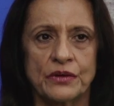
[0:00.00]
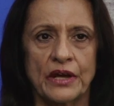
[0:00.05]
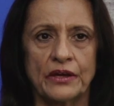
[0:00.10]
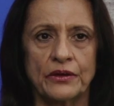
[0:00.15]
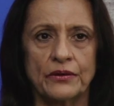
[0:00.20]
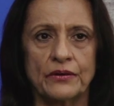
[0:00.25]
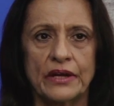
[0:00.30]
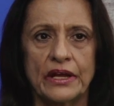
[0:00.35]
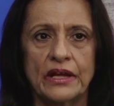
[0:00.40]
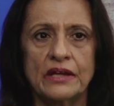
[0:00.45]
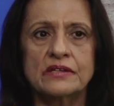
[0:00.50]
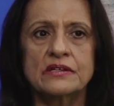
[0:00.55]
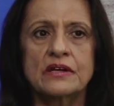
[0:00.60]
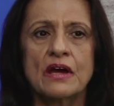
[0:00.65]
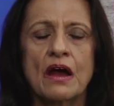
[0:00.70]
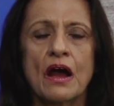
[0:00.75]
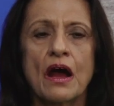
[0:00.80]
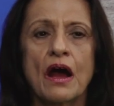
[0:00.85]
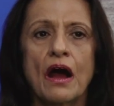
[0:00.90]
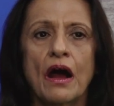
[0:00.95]
to regulate,
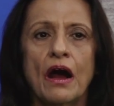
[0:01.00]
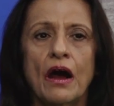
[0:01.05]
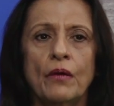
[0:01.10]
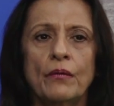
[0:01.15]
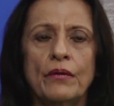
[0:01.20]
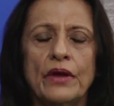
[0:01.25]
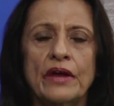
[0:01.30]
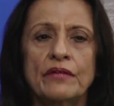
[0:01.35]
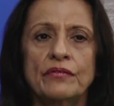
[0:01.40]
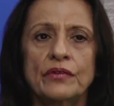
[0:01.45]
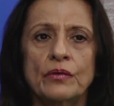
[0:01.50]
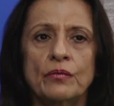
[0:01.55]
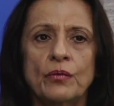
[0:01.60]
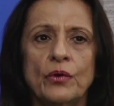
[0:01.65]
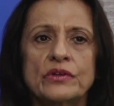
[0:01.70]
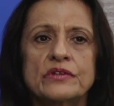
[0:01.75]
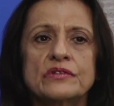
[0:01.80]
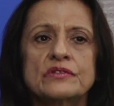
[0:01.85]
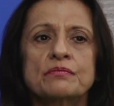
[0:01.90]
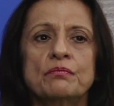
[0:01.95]
however,
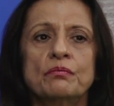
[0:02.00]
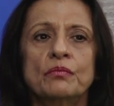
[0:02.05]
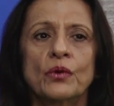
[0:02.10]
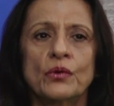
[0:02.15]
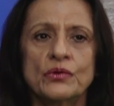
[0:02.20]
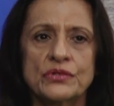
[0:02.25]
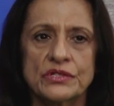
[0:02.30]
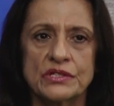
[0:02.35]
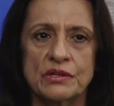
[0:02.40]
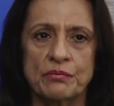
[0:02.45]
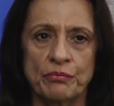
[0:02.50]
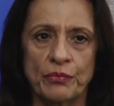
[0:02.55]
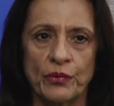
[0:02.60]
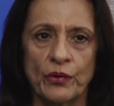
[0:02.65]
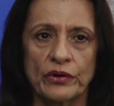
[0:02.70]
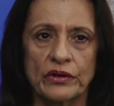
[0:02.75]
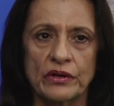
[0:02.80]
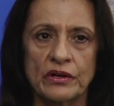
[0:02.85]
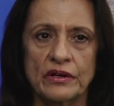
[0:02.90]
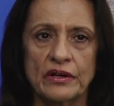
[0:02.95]
what is most
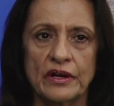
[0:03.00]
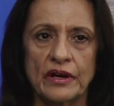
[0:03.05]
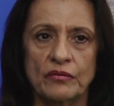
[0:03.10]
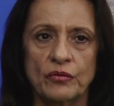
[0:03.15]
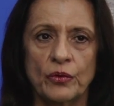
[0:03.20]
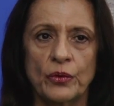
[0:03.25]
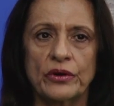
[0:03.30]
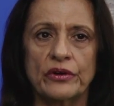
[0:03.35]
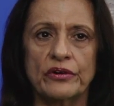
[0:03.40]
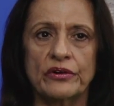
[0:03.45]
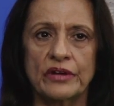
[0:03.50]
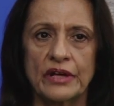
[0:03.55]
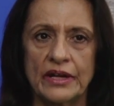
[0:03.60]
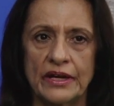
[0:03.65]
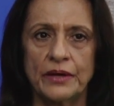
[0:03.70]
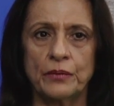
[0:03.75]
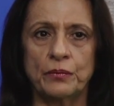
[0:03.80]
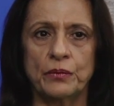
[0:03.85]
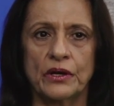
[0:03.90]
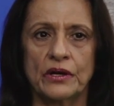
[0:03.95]
important and what
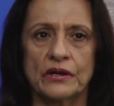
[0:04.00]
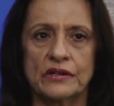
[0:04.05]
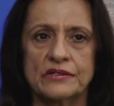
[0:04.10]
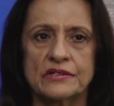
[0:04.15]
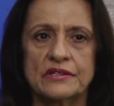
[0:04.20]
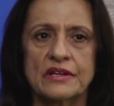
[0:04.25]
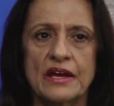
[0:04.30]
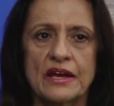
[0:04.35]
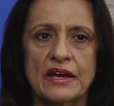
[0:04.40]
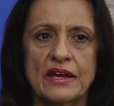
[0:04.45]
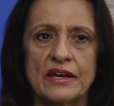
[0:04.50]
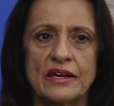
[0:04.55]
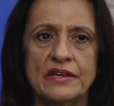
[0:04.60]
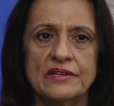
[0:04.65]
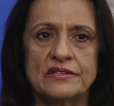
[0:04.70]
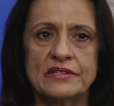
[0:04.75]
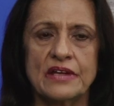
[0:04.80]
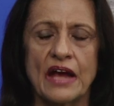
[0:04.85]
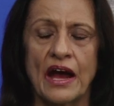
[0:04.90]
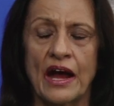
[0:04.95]
really works
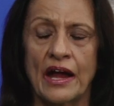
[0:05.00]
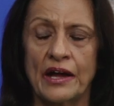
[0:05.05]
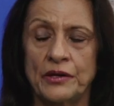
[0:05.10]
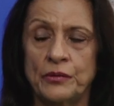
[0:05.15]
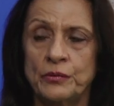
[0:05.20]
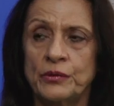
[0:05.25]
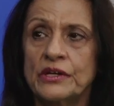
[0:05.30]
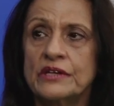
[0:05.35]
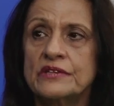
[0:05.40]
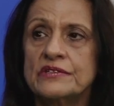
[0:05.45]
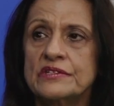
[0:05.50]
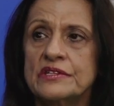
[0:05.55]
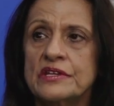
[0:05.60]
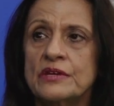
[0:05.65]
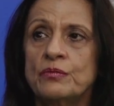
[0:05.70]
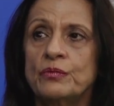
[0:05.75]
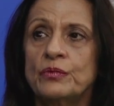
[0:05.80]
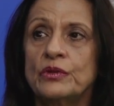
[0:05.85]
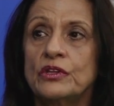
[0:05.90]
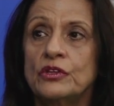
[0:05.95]
is
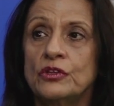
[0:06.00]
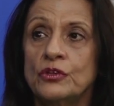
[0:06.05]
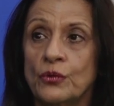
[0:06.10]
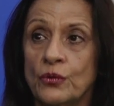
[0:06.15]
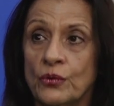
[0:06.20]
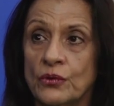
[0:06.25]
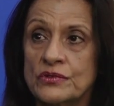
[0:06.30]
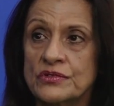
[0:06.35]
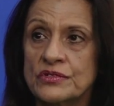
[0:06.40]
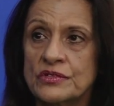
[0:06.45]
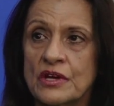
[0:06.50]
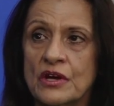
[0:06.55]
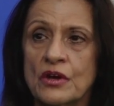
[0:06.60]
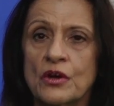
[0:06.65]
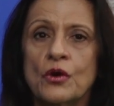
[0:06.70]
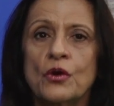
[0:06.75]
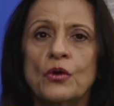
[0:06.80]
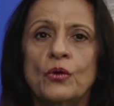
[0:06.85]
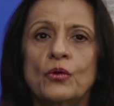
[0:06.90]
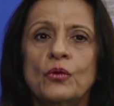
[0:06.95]
advocacy with those
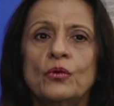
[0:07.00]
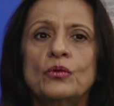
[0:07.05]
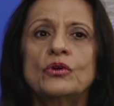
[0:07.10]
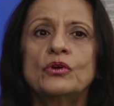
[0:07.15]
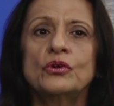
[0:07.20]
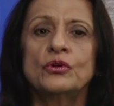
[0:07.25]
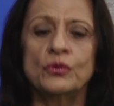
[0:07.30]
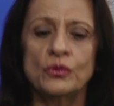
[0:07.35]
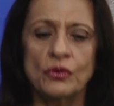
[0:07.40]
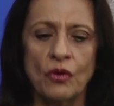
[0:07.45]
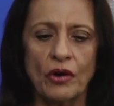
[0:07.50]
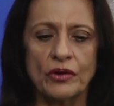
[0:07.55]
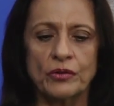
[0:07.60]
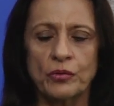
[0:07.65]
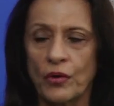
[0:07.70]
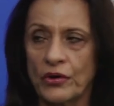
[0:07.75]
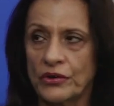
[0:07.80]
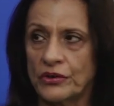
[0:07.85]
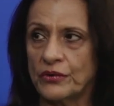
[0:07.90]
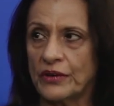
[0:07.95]
who do
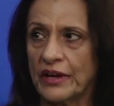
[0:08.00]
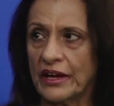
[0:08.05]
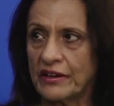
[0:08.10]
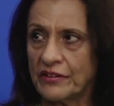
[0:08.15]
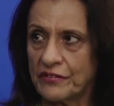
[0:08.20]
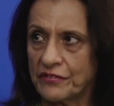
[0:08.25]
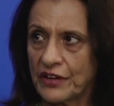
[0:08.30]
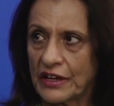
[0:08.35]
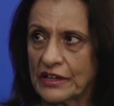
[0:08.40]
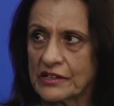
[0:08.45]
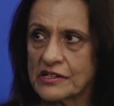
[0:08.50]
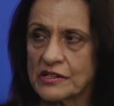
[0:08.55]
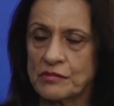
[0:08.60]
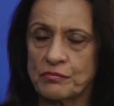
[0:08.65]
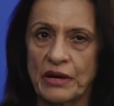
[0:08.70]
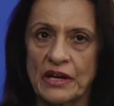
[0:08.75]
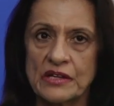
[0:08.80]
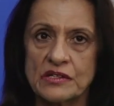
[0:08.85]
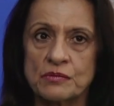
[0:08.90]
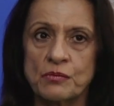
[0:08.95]
not want to get
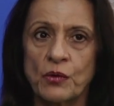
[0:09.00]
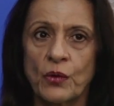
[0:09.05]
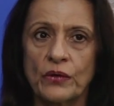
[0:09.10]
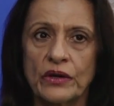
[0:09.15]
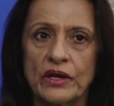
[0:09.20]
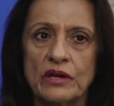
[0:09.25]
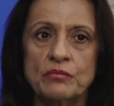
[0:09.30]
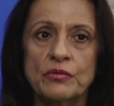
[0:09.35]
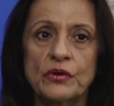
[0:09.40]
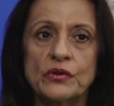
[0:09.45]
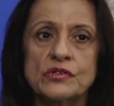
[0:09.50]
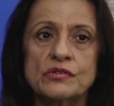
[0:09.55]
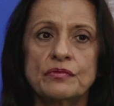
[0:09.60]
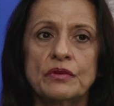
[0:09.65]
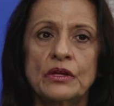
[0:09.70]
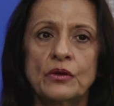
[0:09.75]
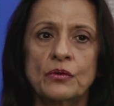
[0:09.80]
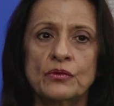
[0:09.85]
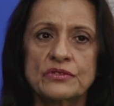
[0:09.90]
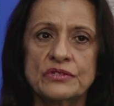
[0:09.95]
affected by smoking,
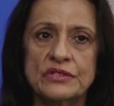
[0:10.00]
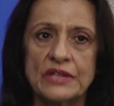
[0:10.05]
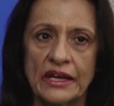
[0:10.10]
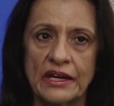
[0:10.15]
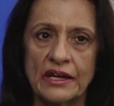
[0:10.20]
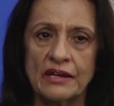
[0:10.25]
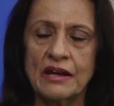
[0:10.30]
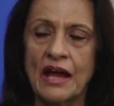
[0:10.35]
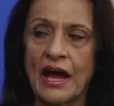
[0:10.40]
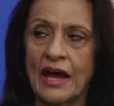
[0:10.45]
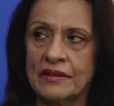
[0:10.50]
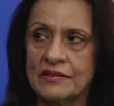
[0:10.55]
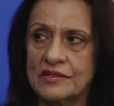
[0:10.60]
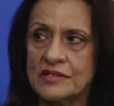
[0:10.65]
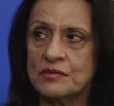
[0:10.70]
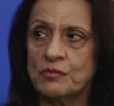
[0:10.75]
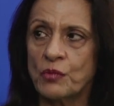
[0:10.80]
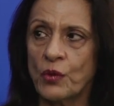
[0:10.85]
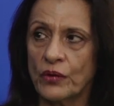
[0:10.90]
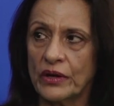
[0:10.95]
because we know
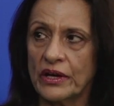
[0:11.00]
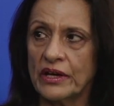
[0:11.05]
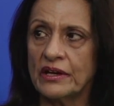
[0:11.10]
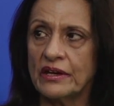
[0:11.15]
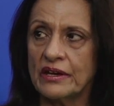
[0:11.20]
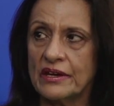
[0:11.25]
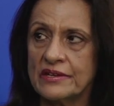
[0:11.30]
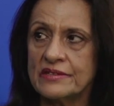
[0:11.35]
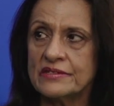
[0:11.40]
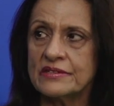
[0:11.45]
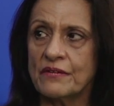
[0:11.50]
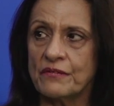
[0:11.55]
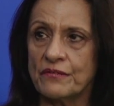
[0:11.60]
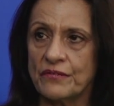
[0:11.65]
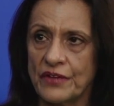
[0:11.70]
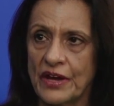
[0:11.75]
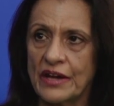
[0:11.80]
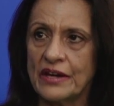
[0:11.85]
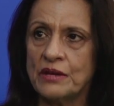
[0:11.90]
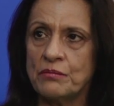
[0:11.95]
second-hand smoking is a
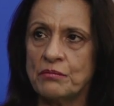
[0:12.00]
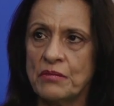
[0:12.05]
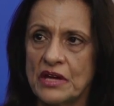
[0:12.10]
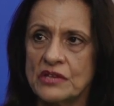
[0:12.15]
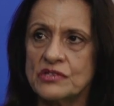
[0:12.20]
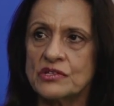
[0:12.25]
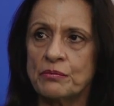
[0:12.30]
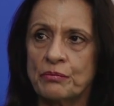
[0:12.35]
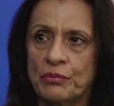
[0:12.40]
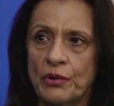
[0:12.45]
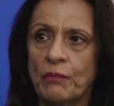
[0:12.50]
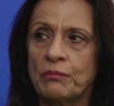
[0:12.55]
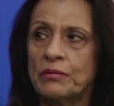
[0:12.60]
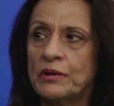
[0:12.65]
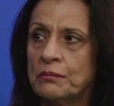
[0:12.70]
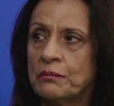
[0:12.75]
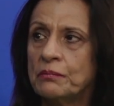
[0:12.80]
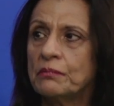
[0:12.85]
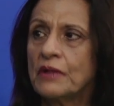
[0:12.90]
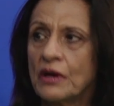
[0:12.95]
very major
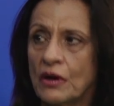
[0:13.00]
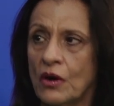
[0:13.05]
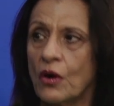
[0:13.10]
problem